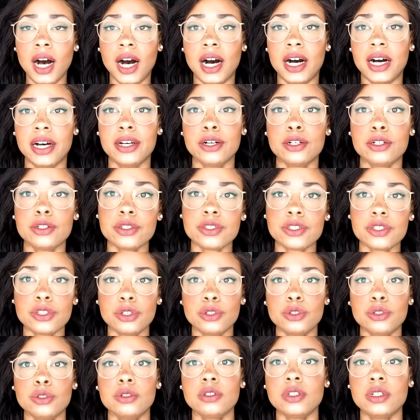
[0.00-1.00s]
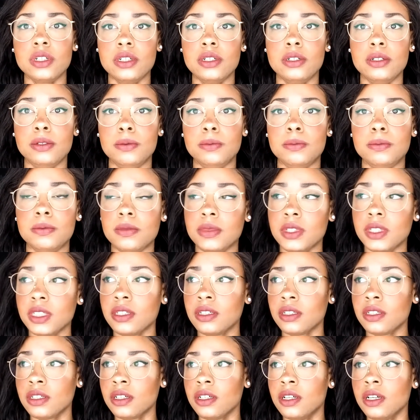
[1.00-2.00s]
I also um,
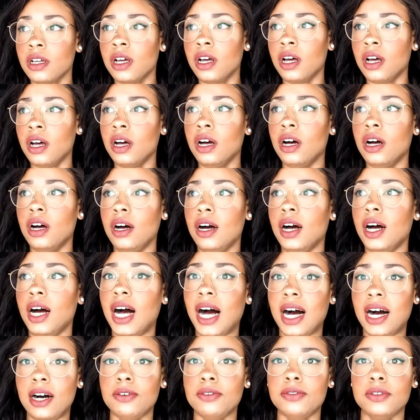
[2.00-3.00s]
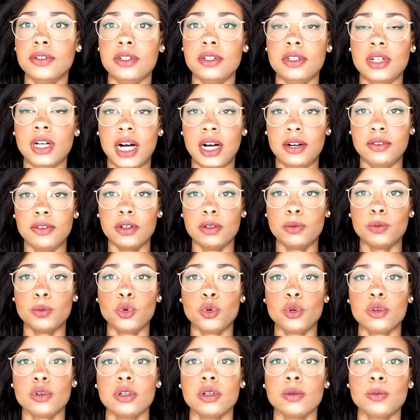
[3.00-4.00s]
have a have a
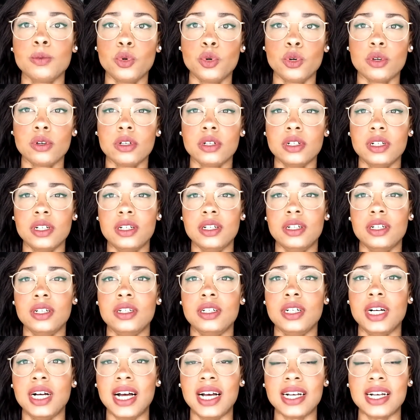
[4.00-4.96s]
more more uh,